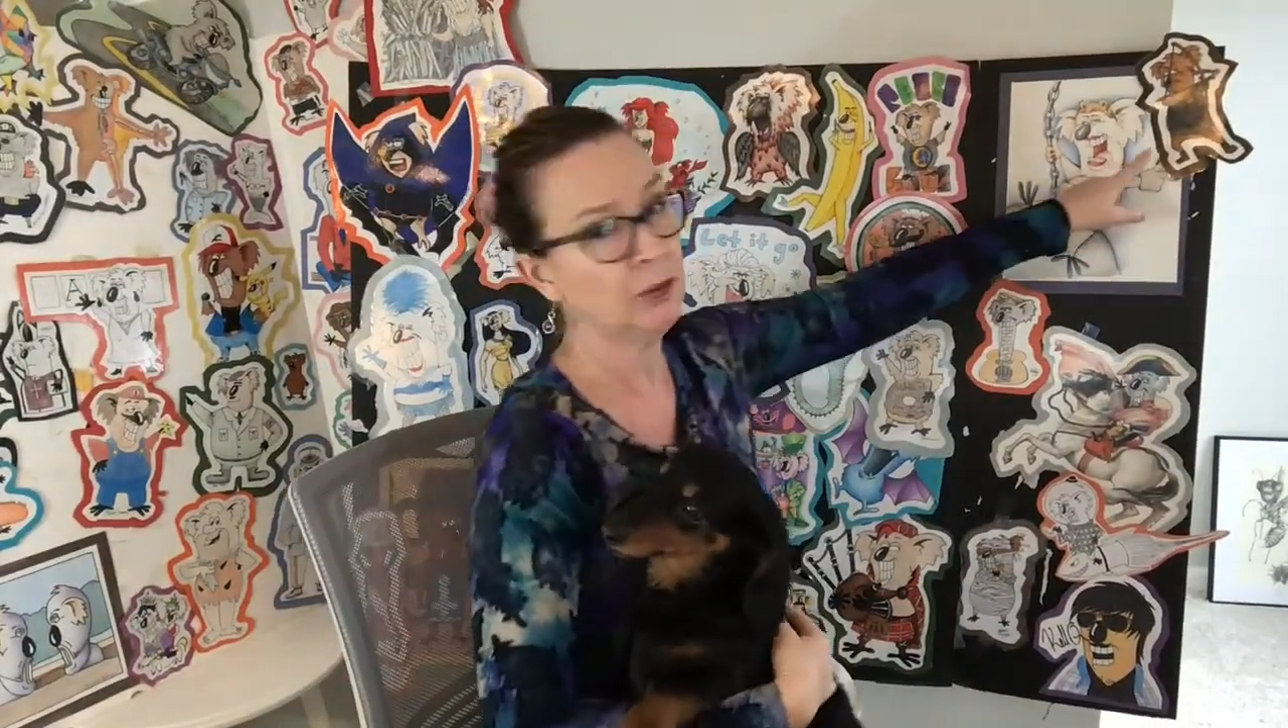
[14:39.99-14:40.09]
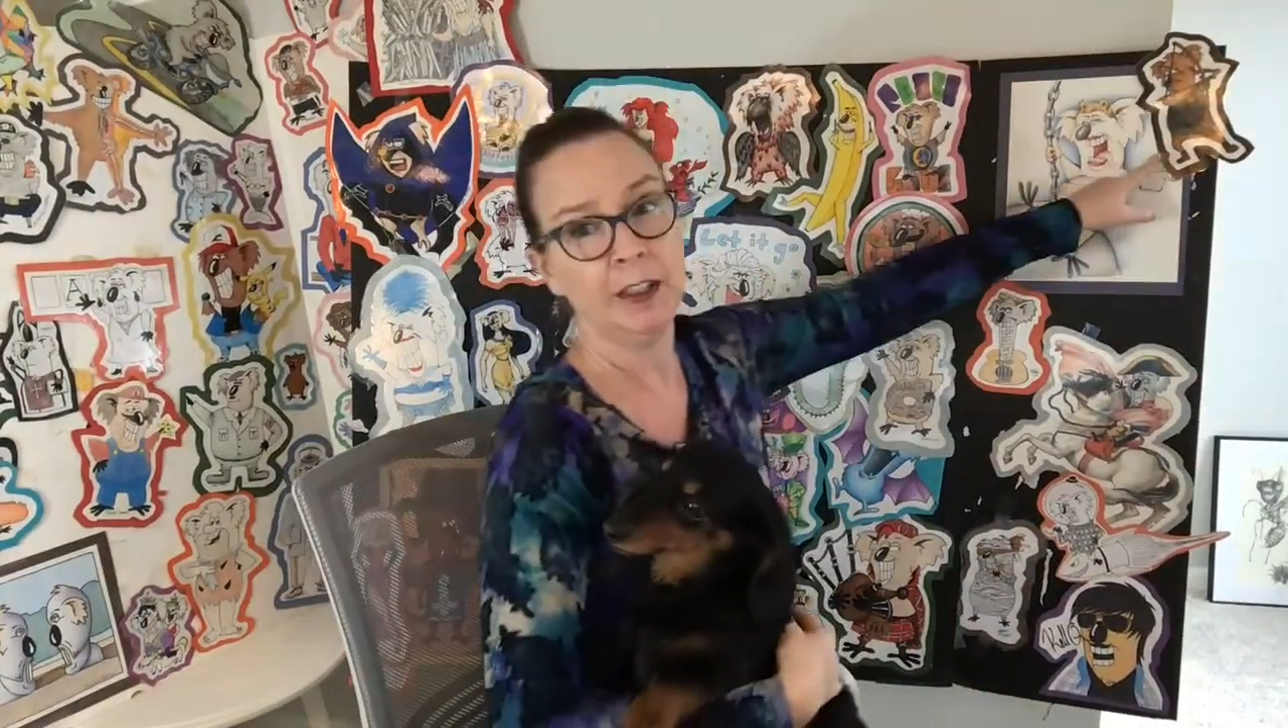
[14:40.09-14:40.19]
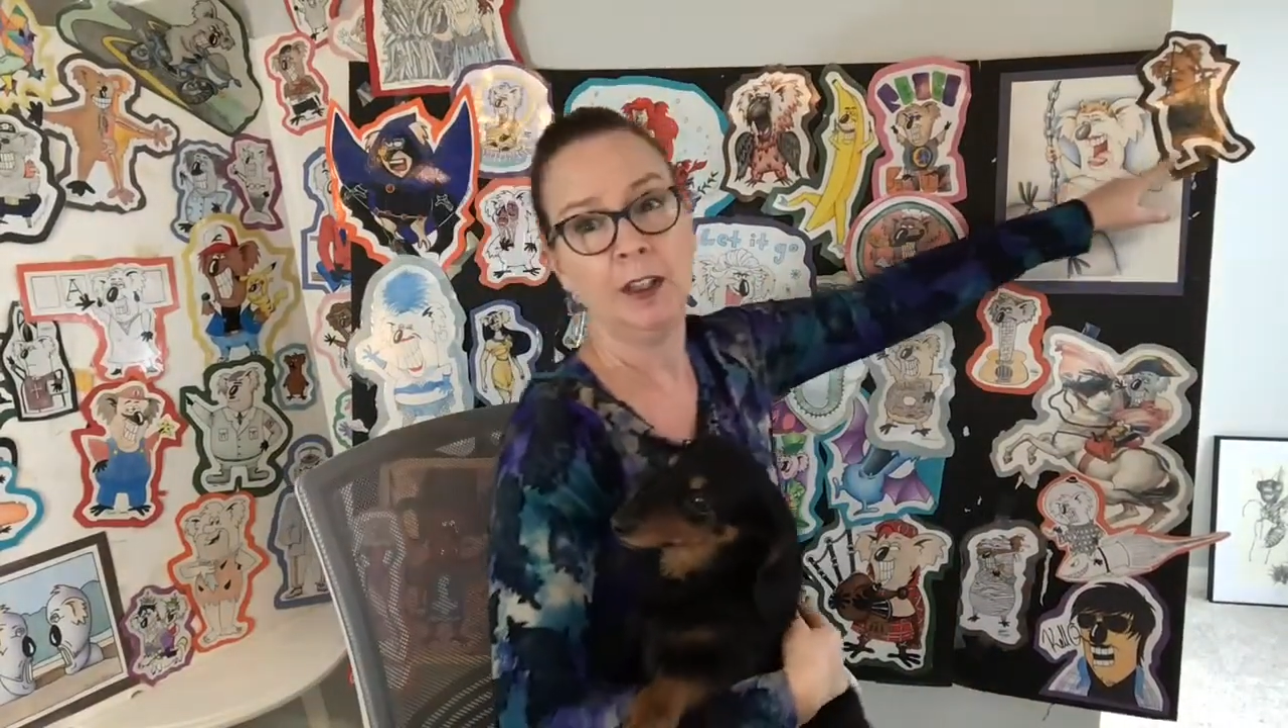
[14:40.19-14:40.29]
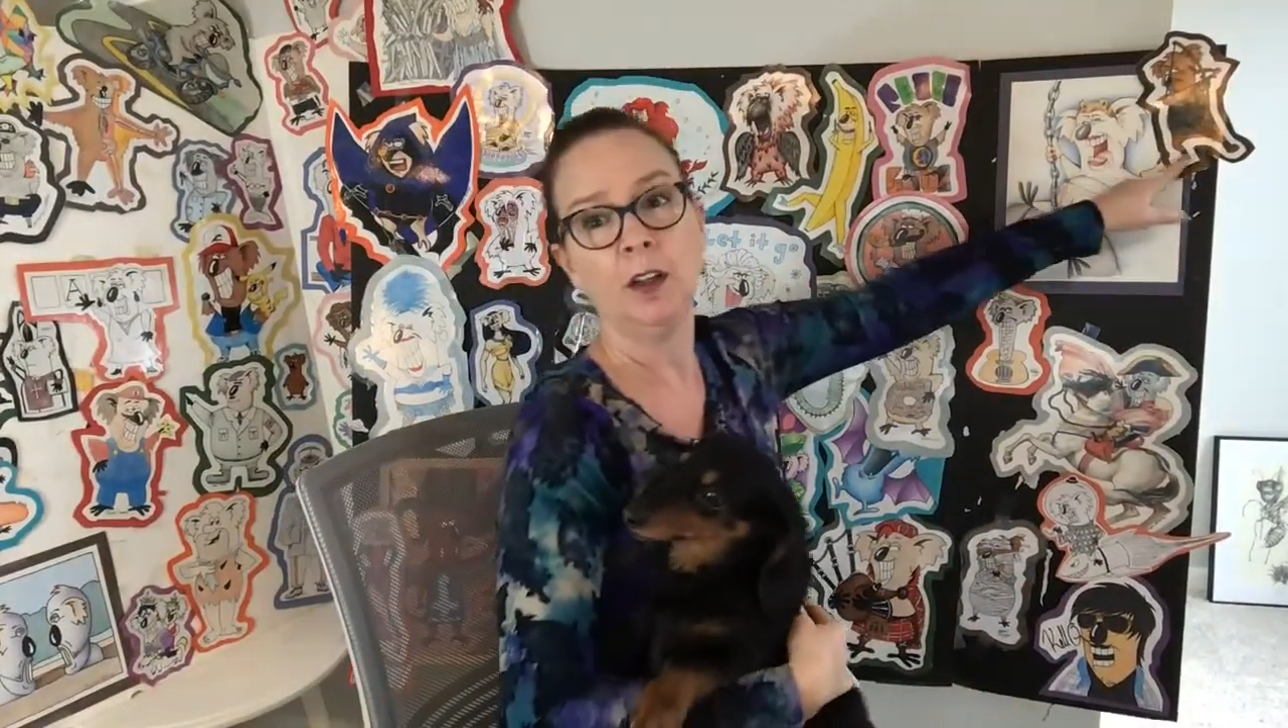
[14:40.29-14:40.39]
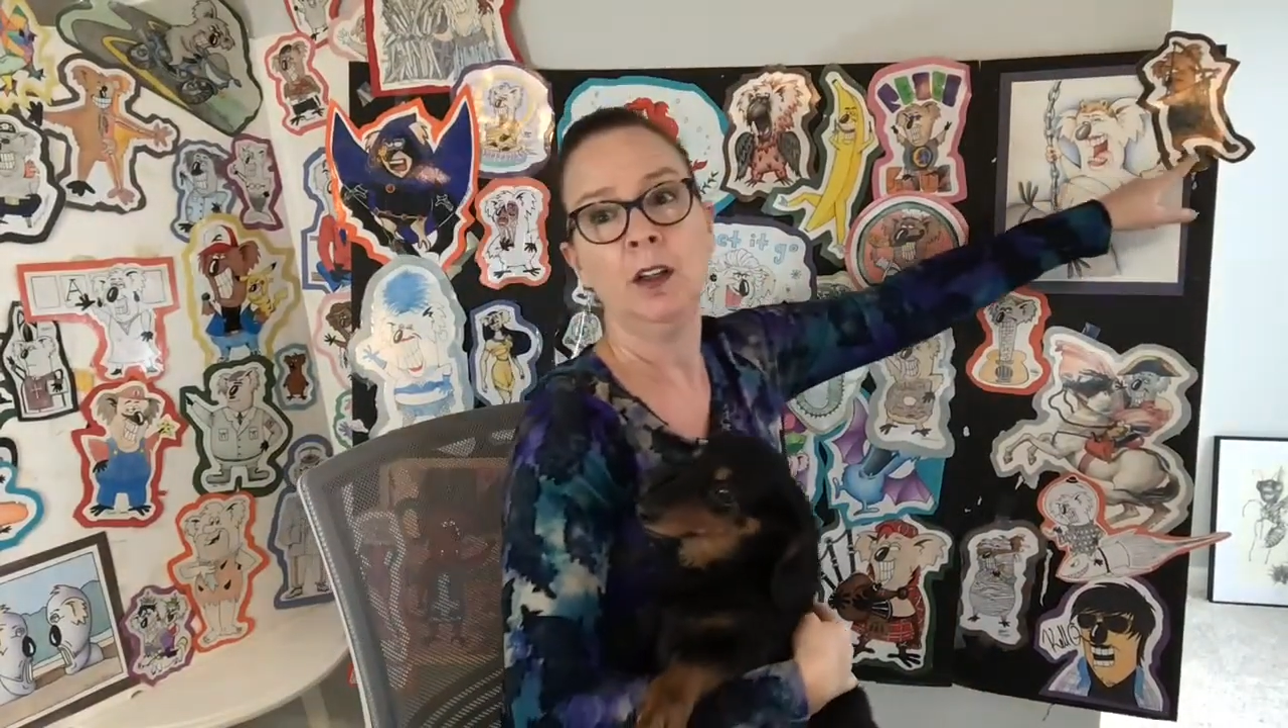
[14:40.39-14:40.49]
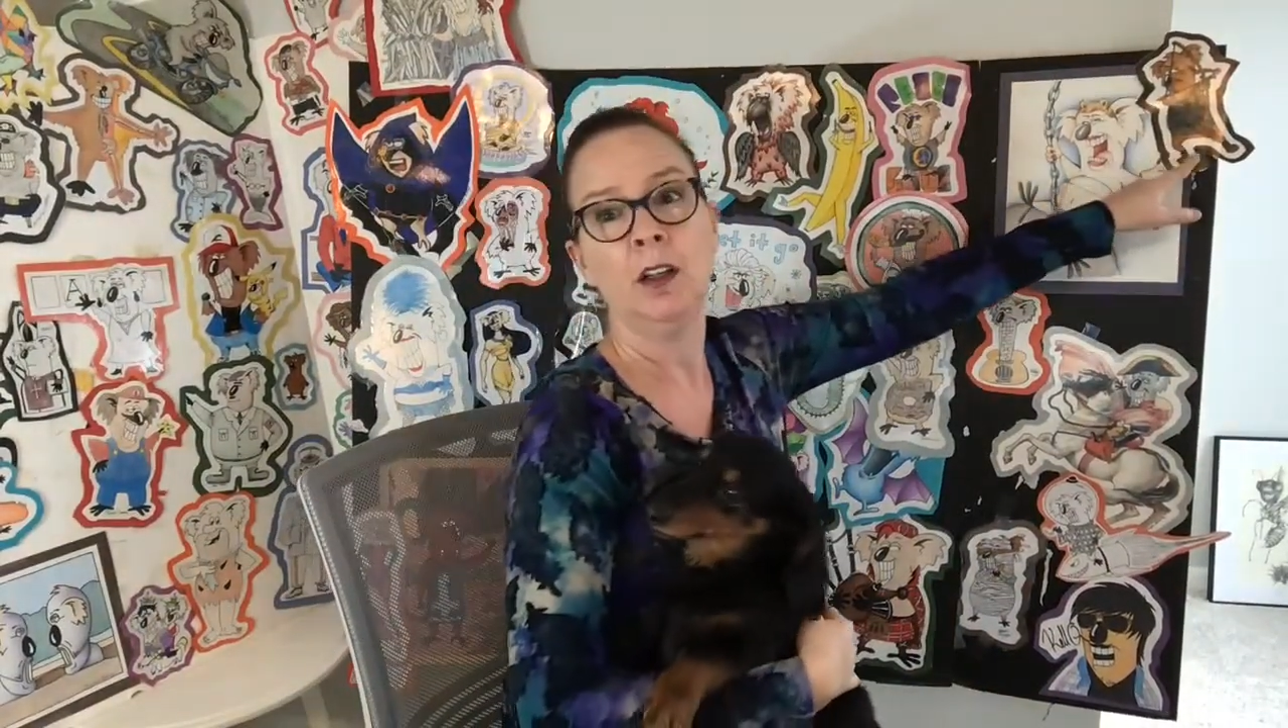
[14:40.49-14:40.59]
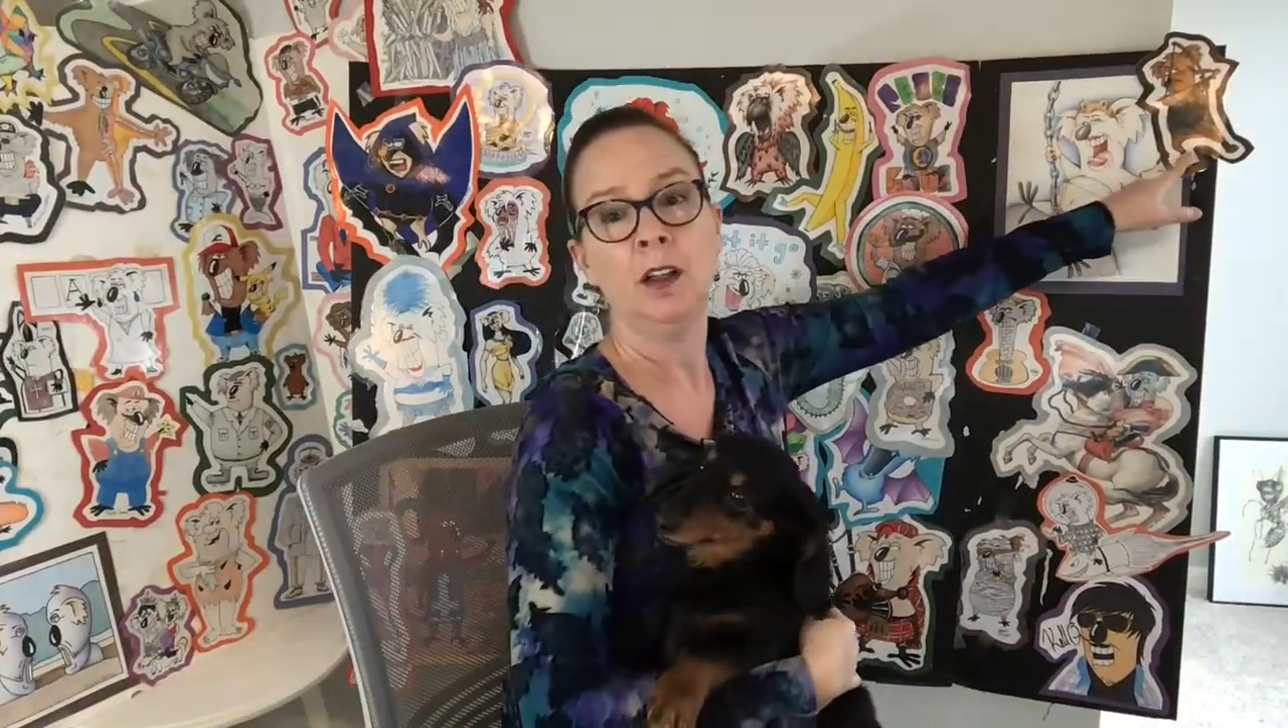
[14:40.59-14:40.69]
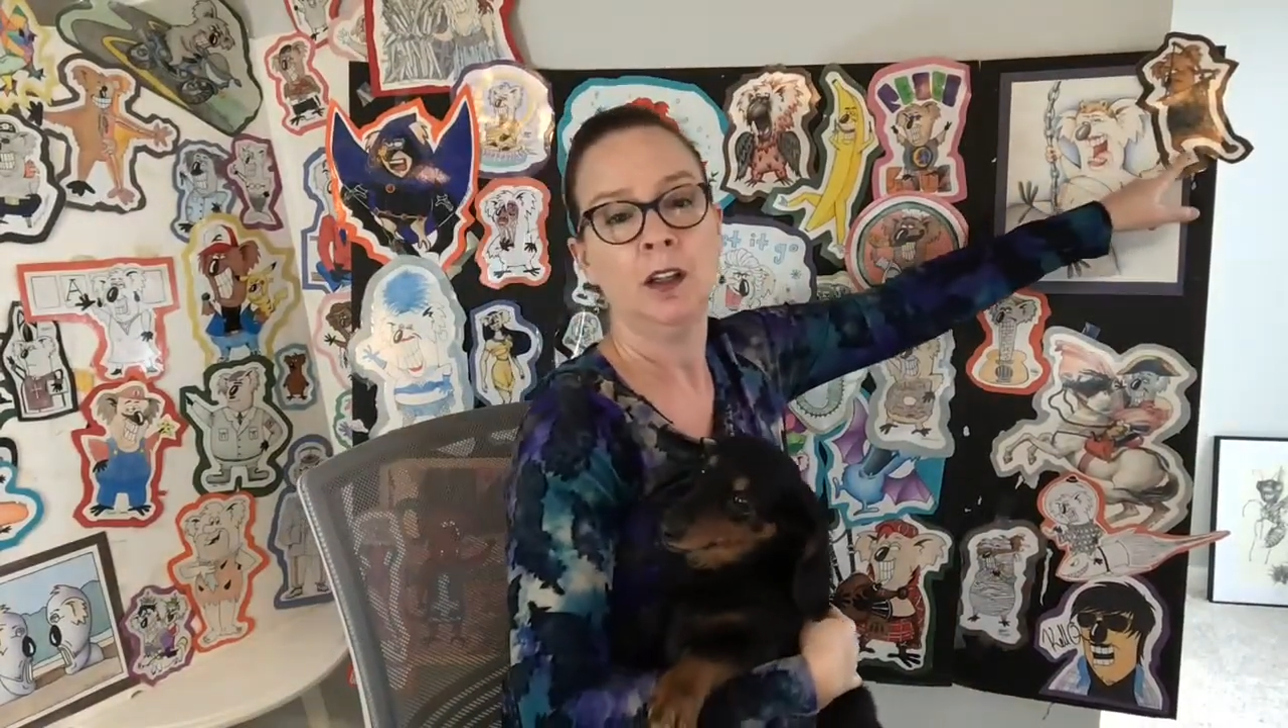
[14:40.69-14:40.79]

right here?